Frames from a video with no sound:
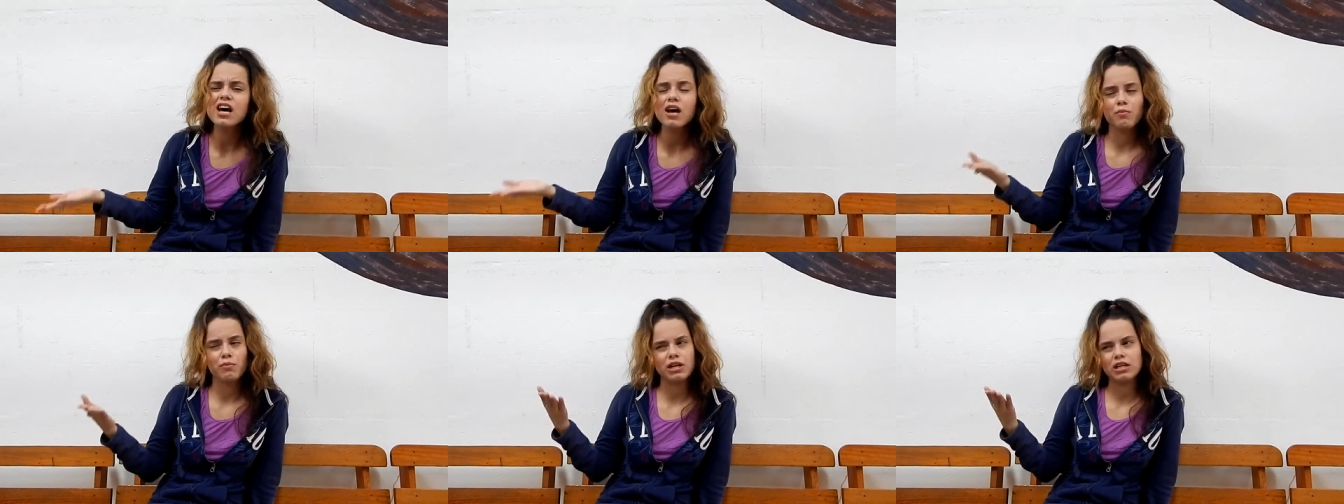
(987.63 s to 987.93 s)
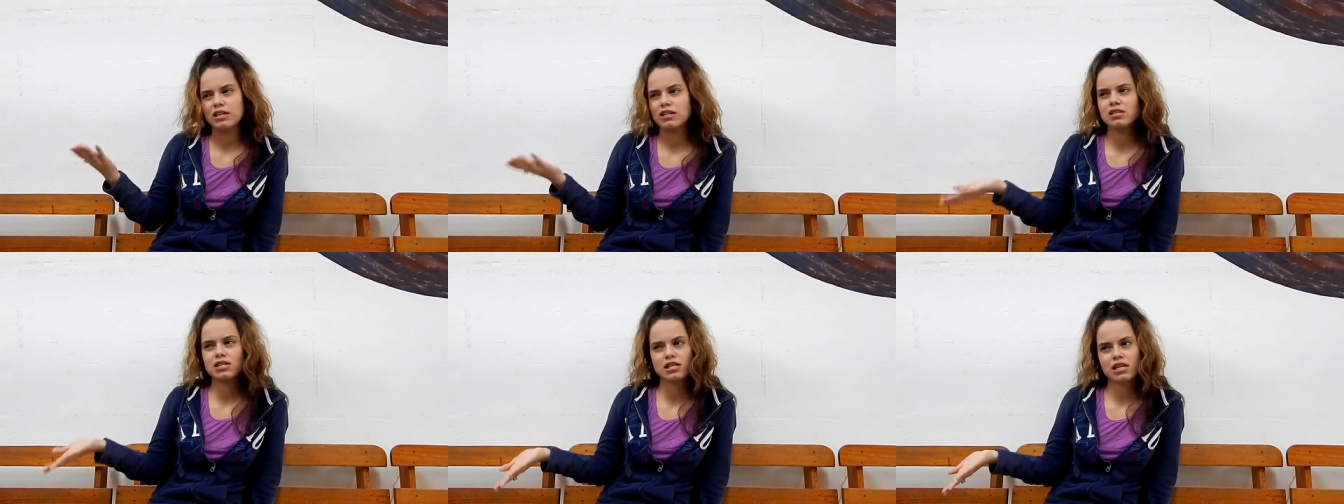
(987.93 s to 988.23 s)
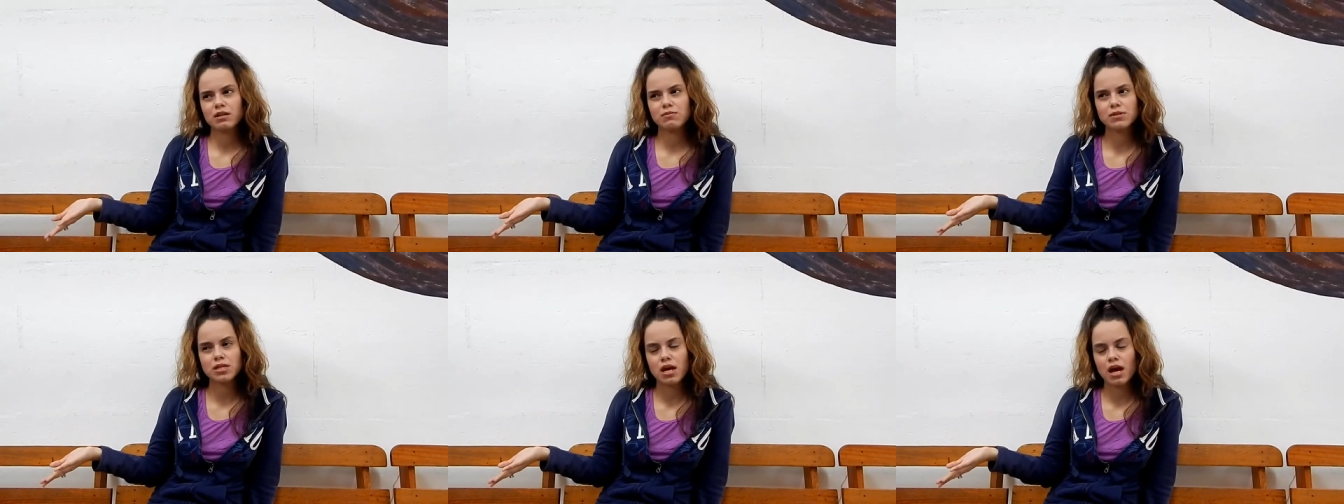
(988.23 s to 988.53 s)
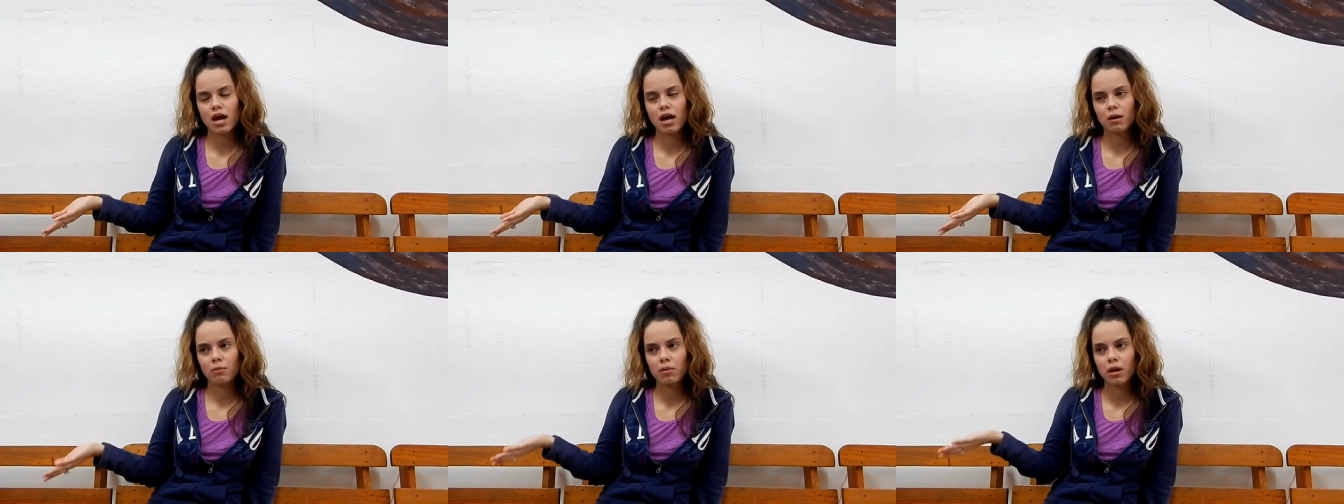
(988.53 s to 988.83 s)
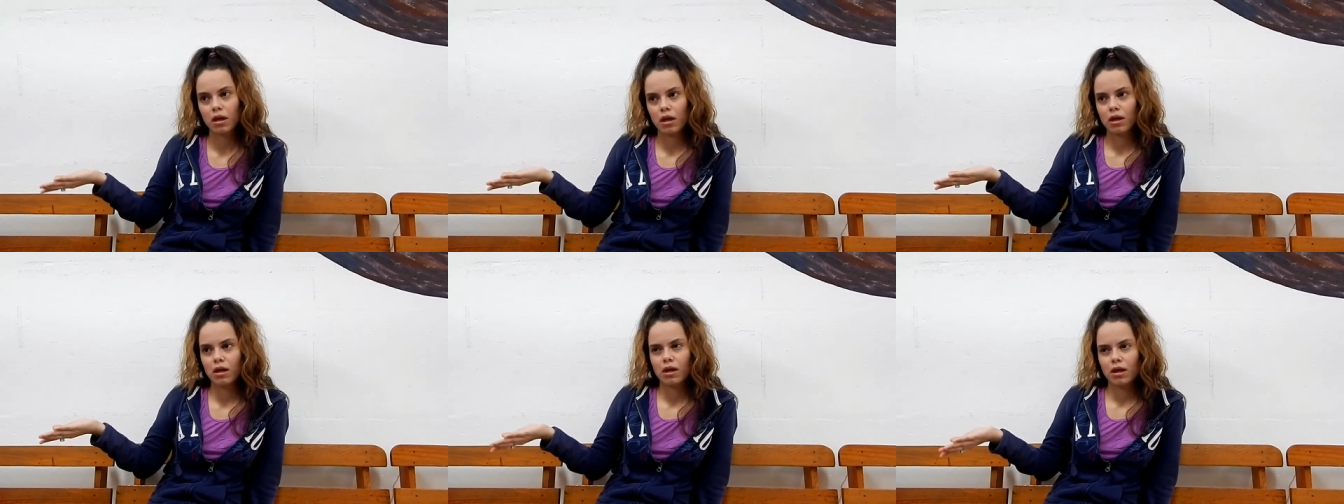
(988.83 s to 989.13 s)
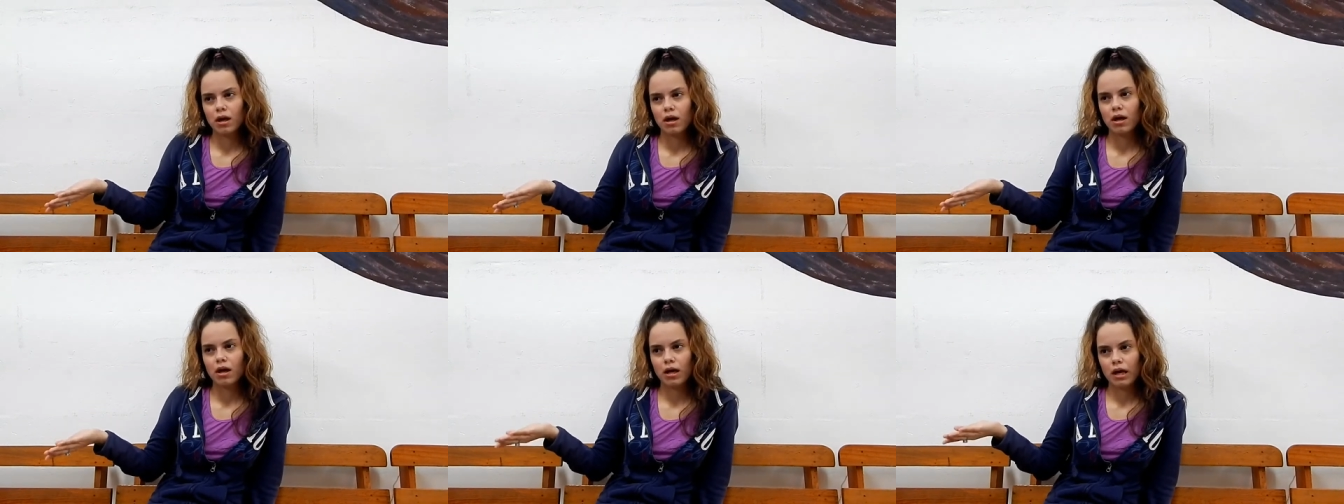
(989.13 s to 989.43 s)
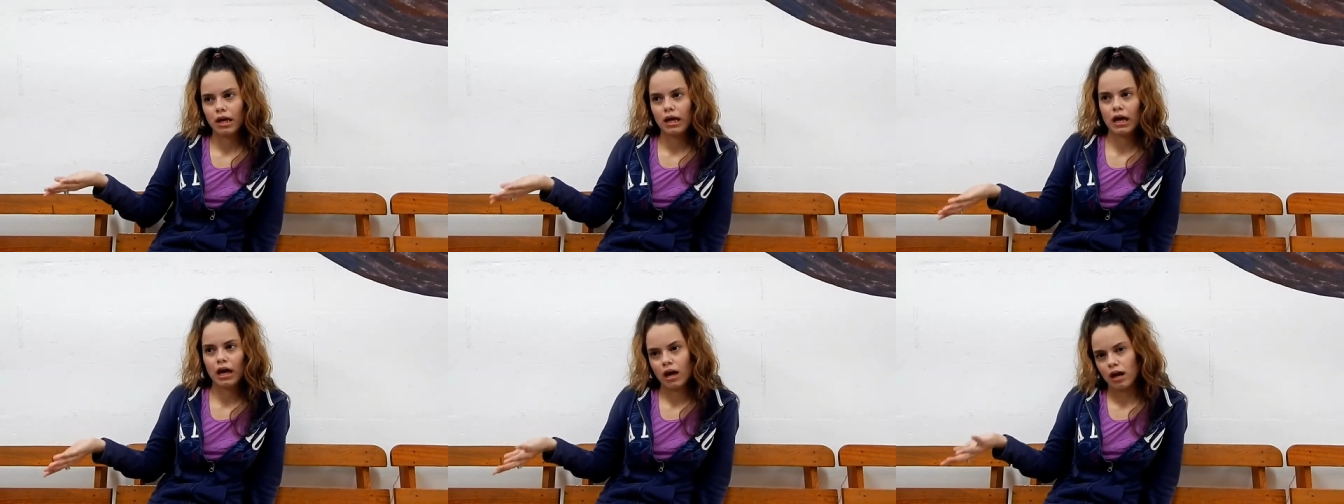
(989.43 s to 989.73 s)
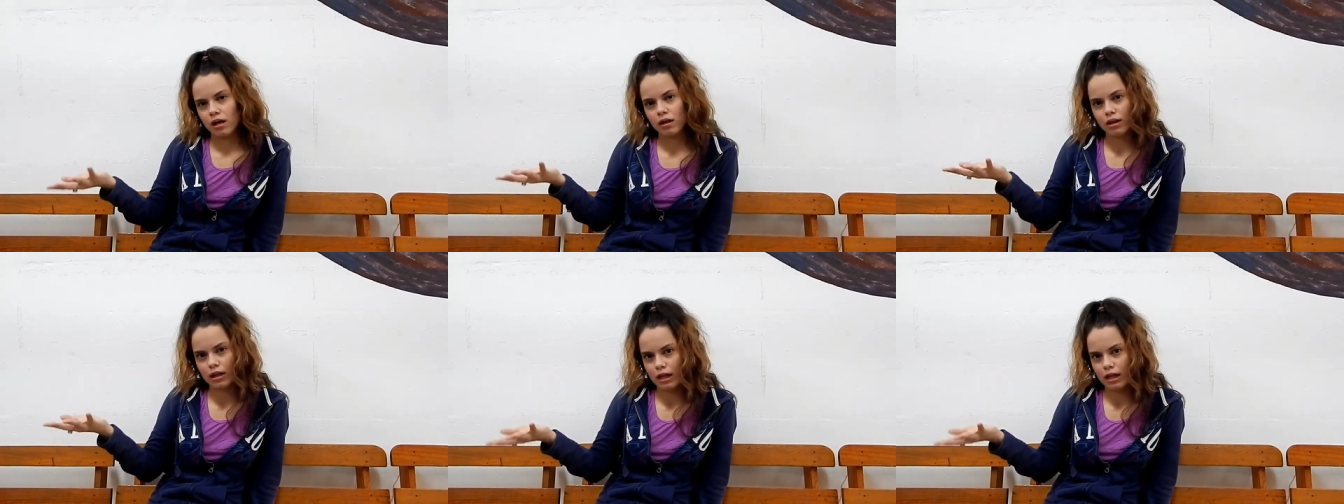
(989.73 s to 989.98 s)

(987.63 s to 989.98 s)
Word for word: But at the same time, okay,